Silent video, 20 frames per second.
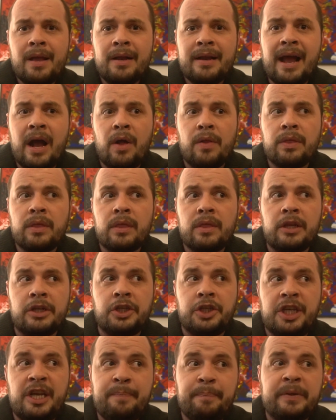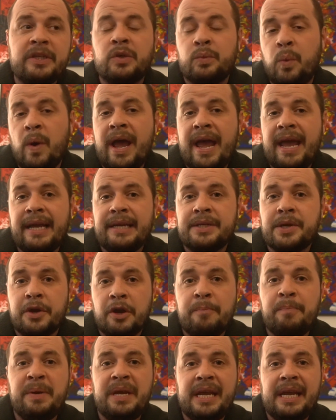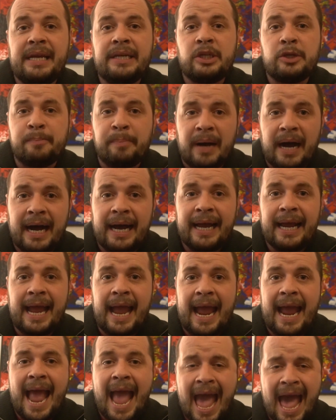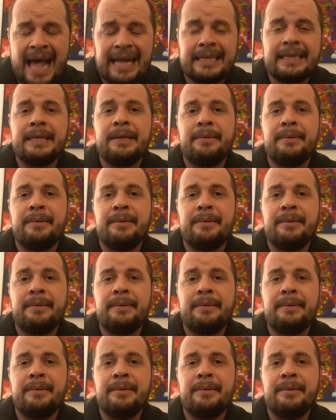Now, the cheapest way is going to be to buy a het